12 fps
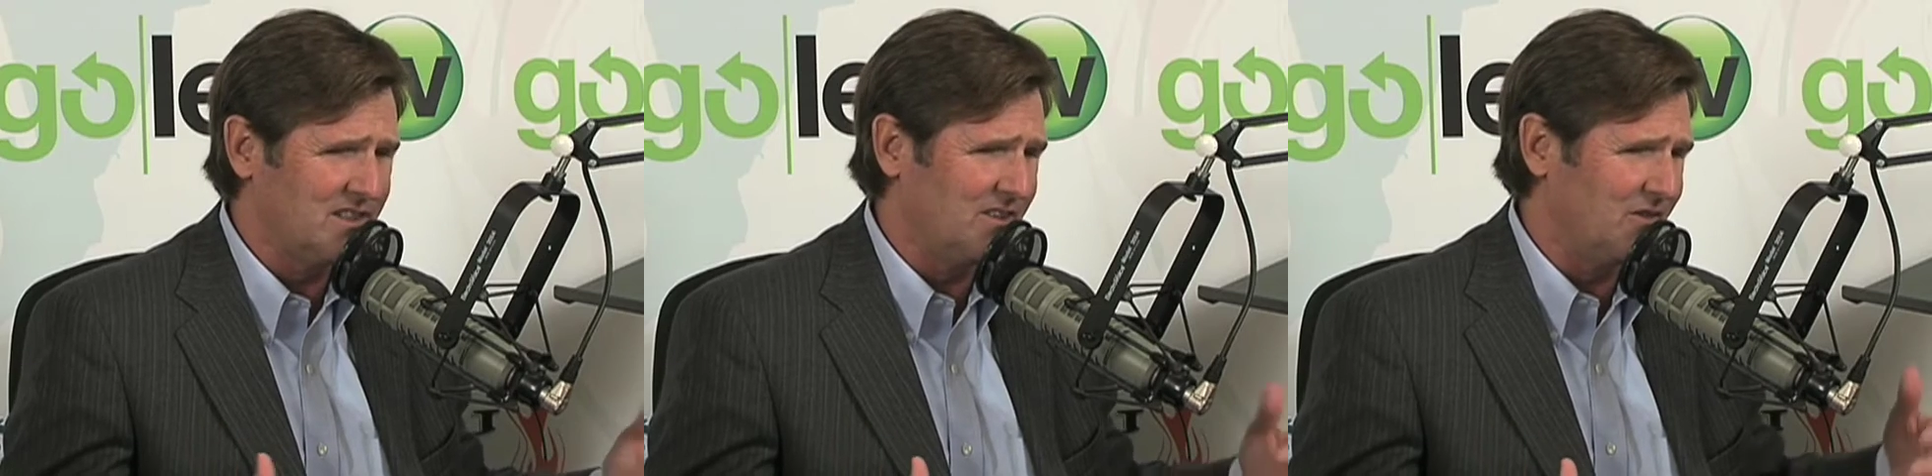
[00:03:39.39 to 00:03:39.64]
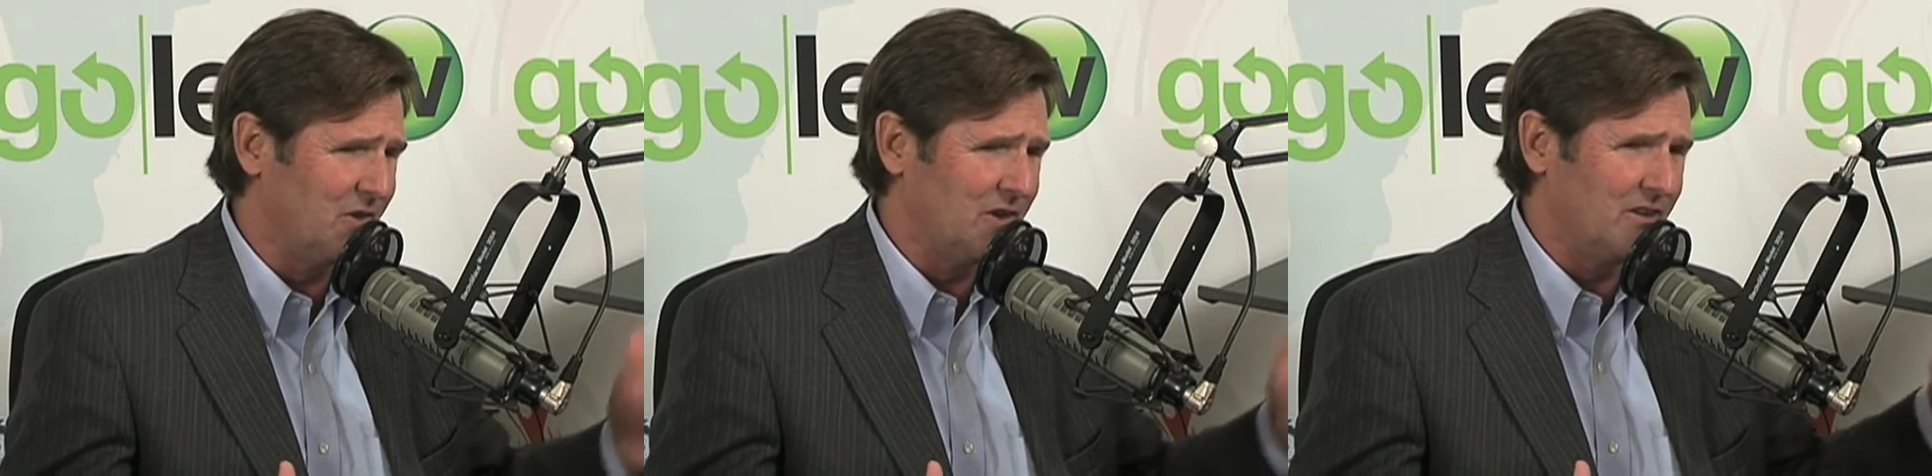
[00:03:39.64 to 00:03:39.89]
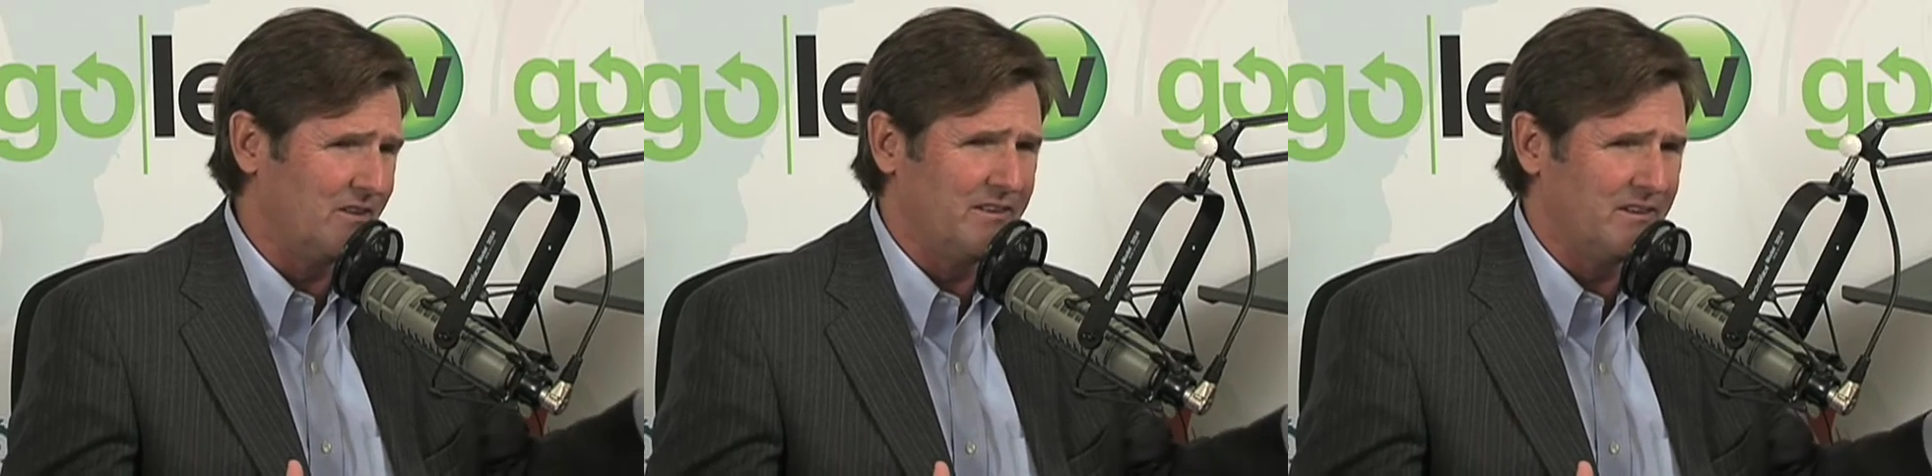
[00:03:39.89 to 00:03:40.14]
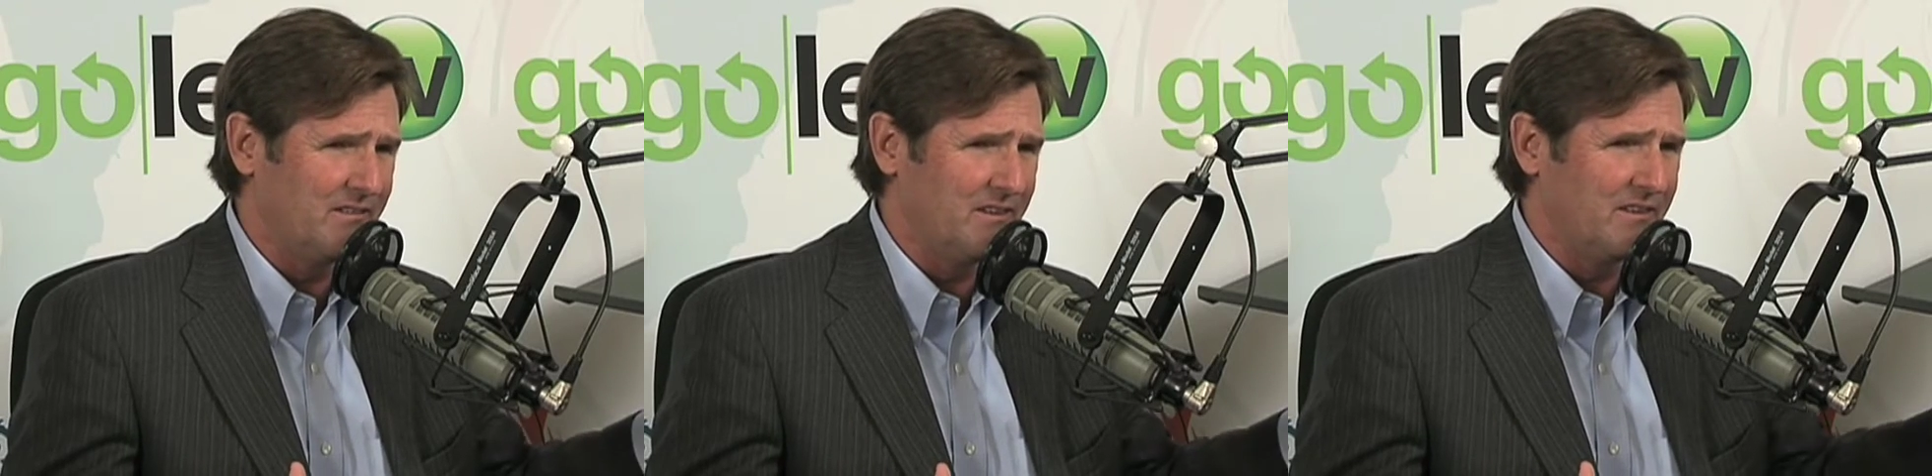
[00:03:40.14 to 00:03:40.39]
that
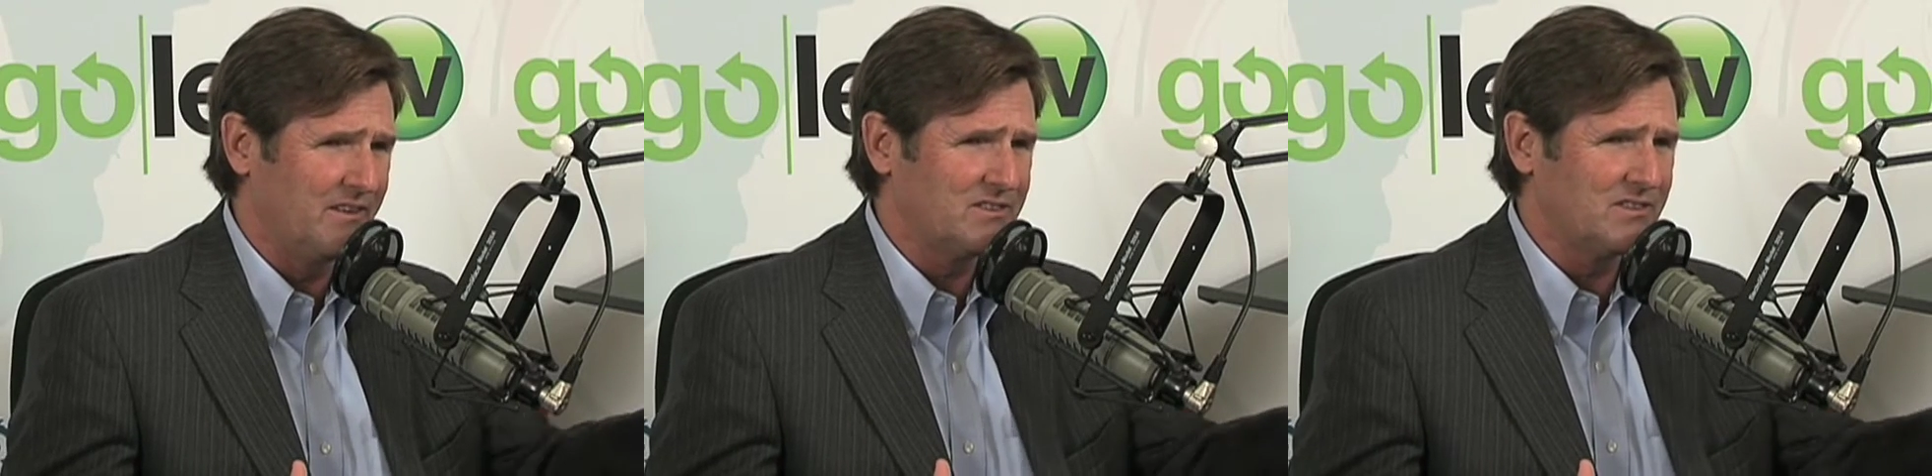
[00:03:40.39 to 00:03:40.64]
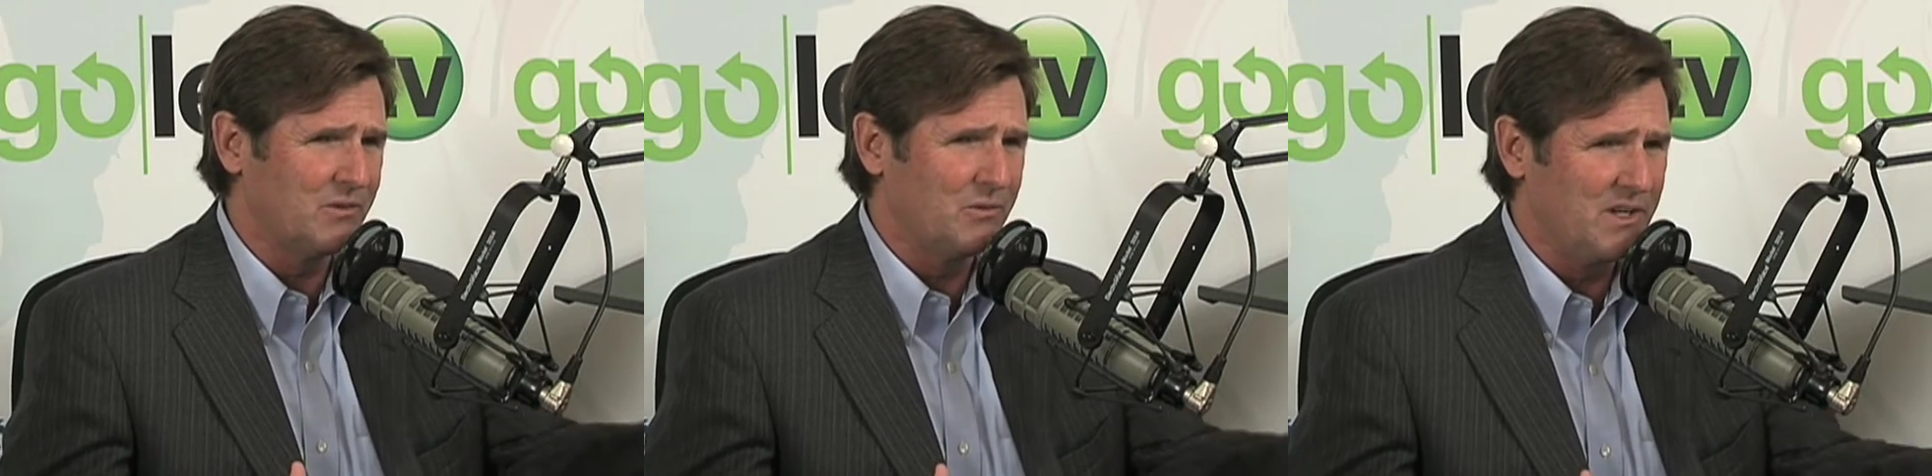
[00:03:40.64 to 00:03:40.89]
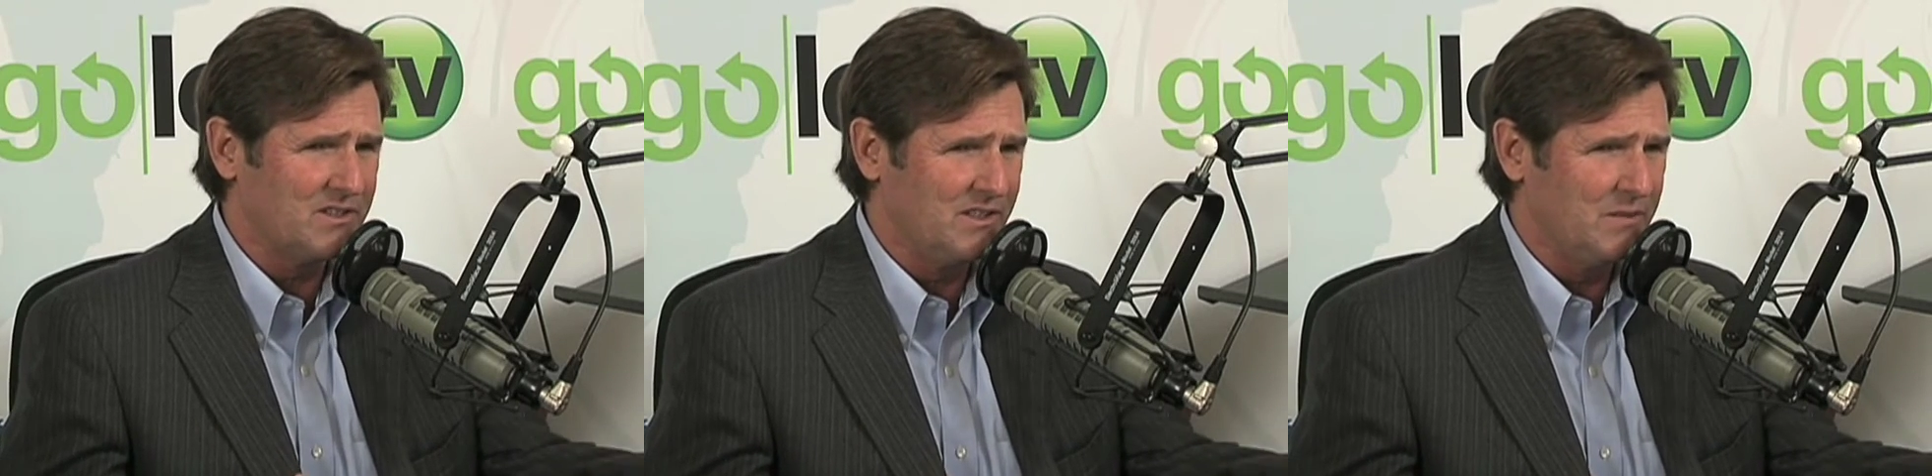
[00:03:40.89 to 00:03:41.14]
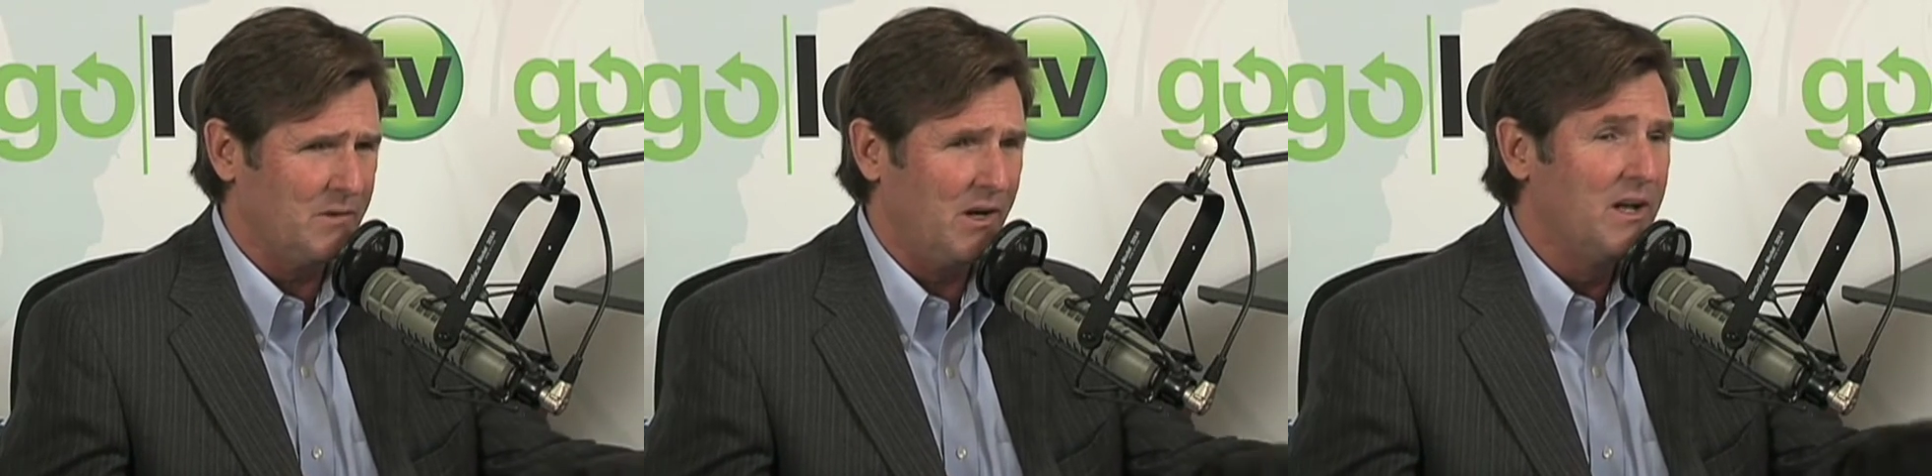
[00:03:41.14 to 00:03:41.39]
listen to Rush
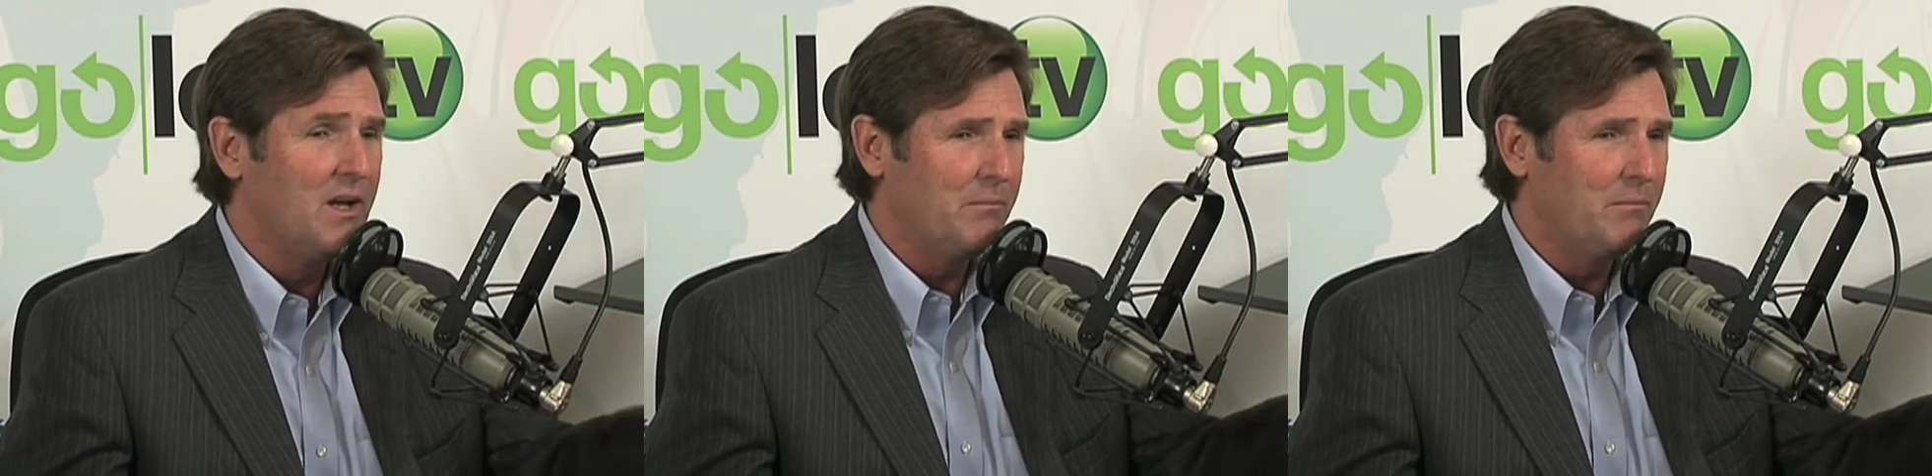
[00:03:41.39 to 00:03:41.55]
Limbaugh.